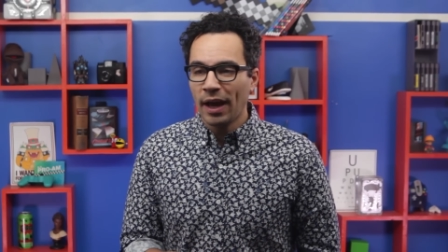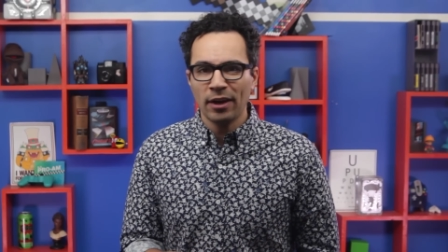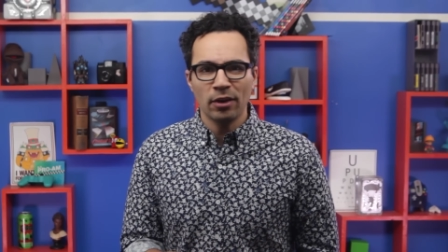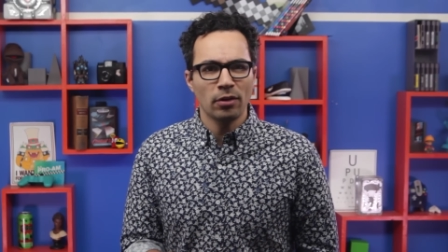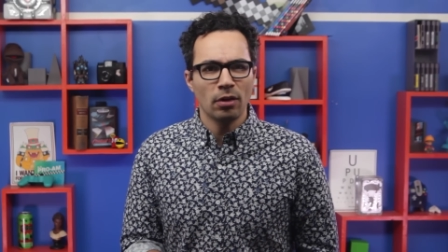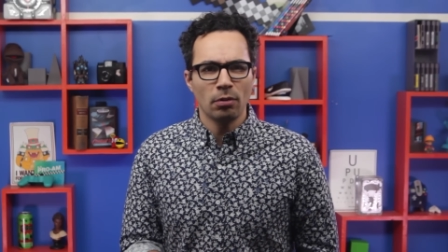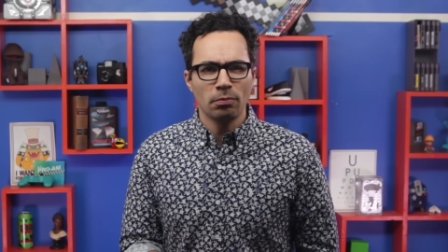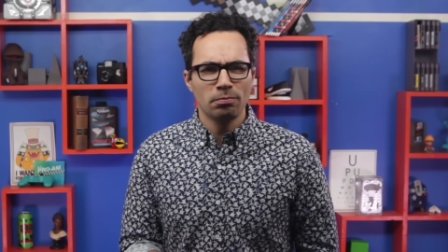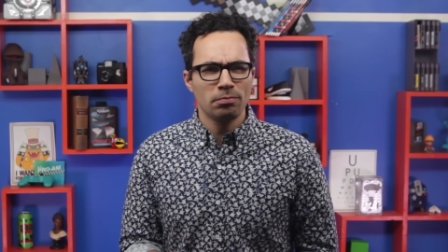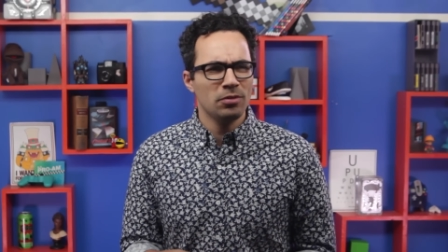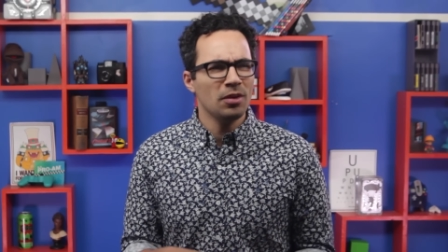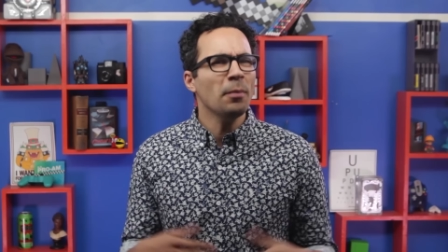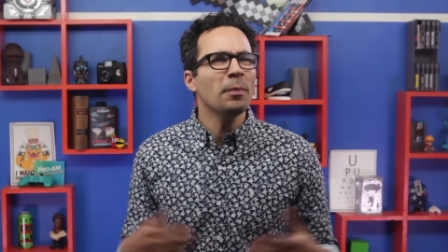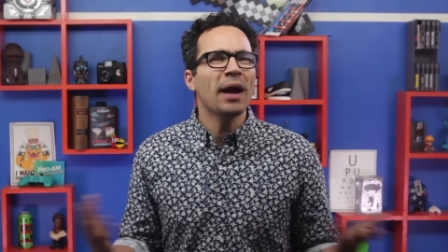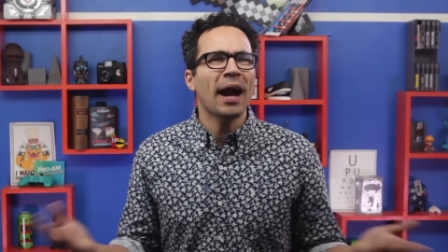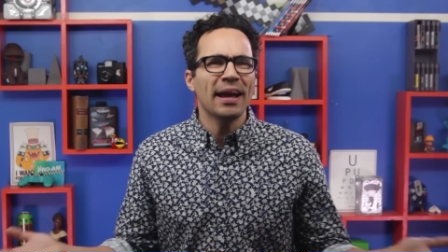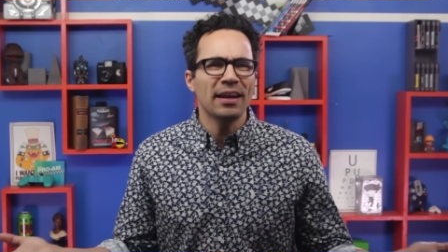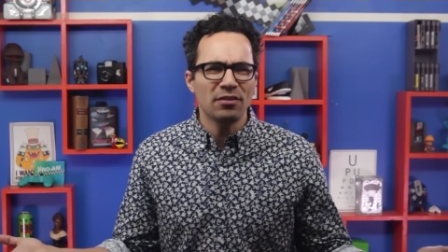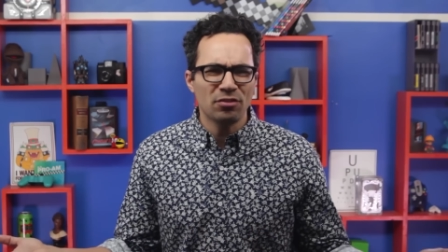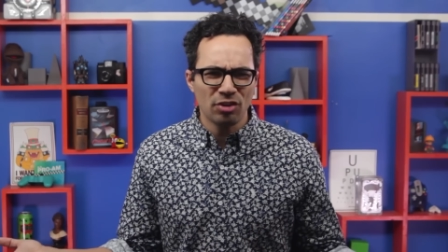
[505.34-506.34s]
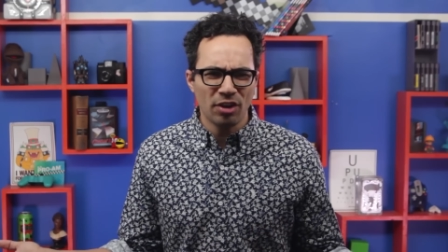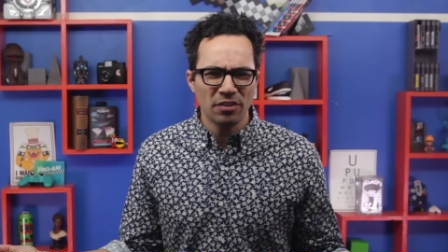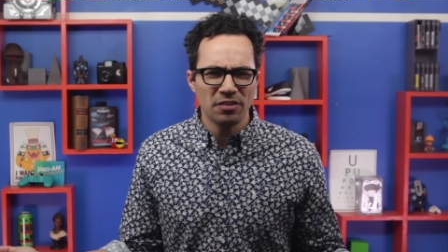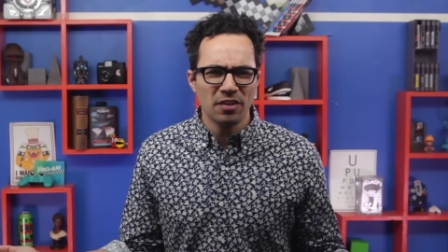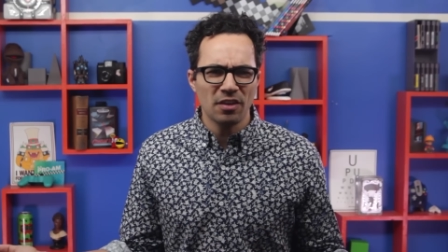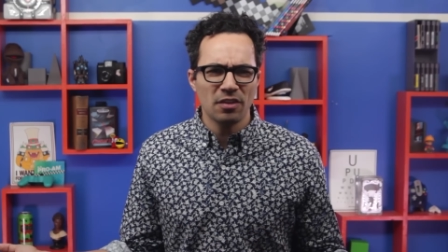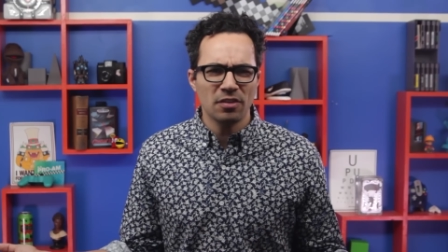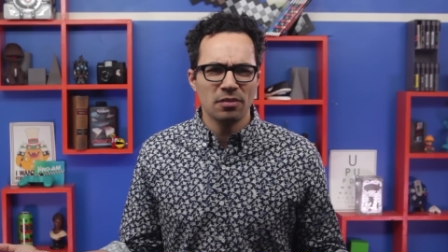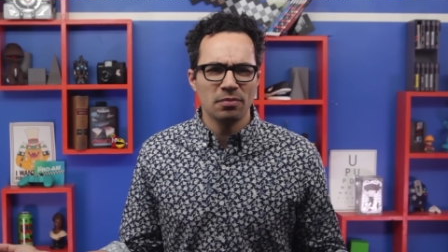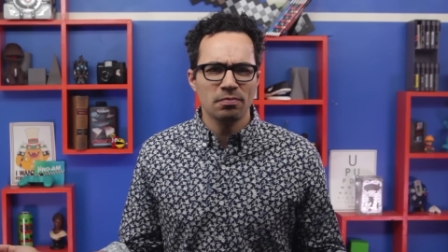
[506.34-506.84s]
I don't know, some kind of
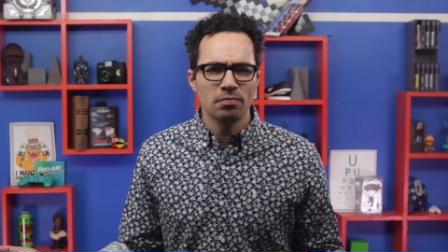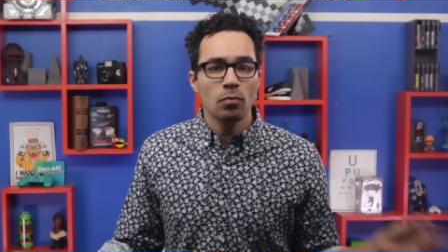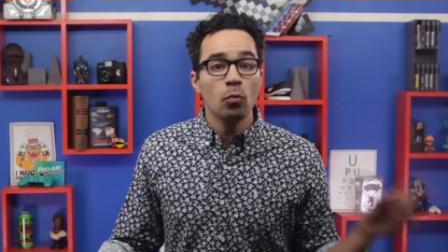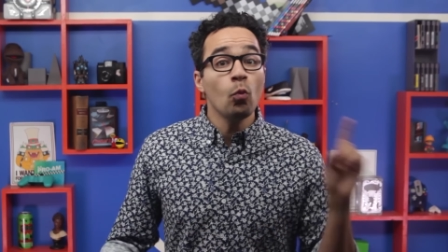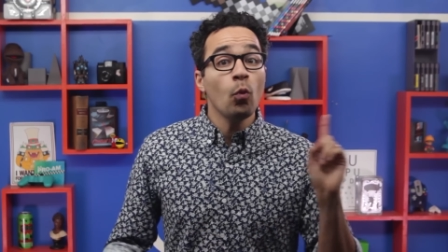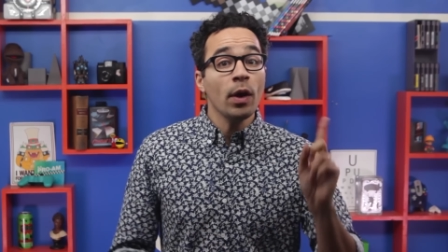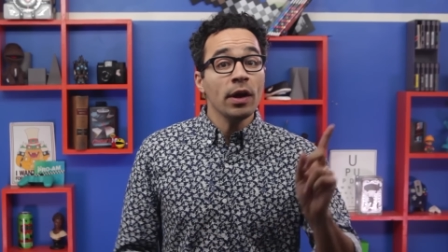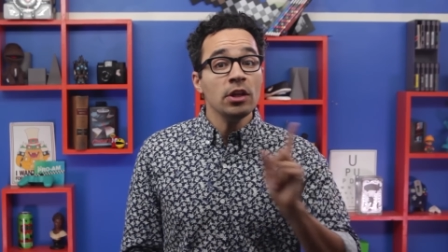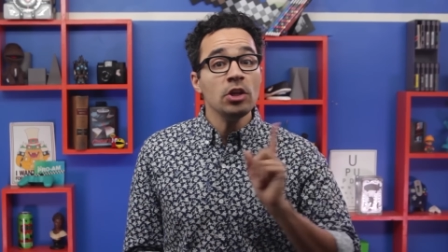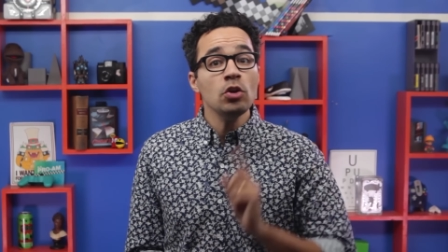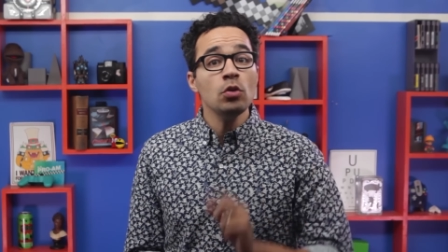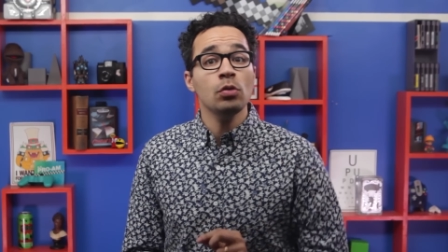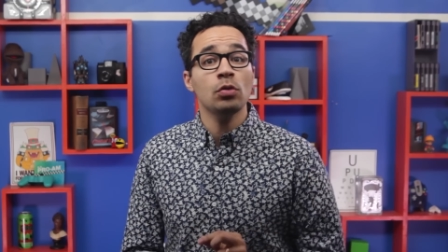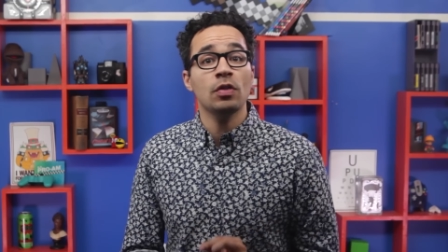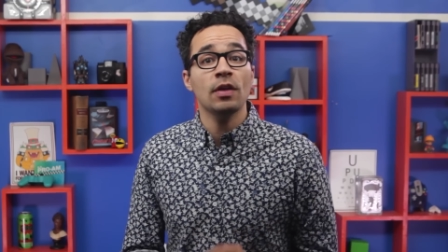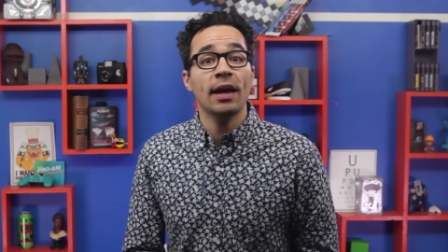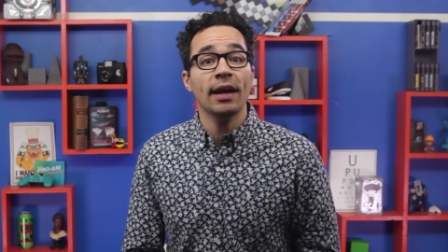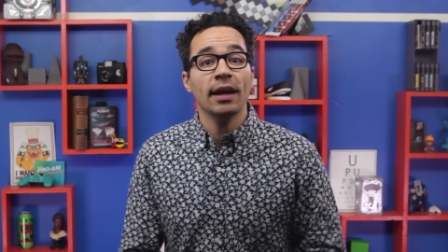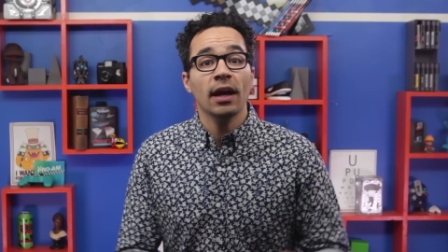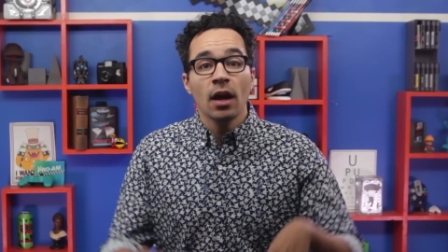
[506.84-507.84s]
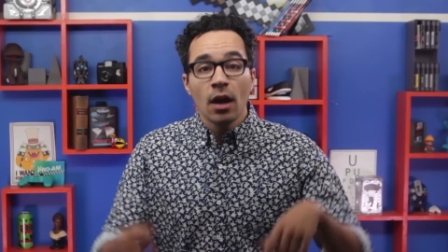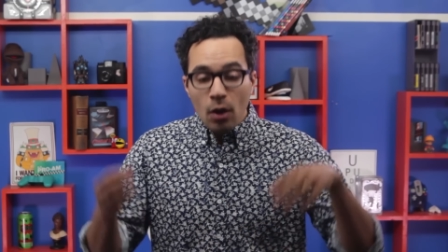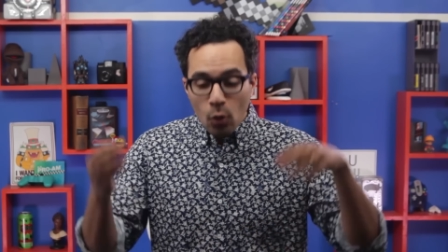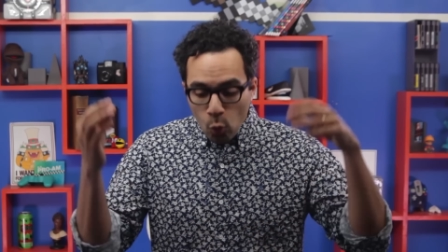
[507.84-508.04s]
justice. What do you think?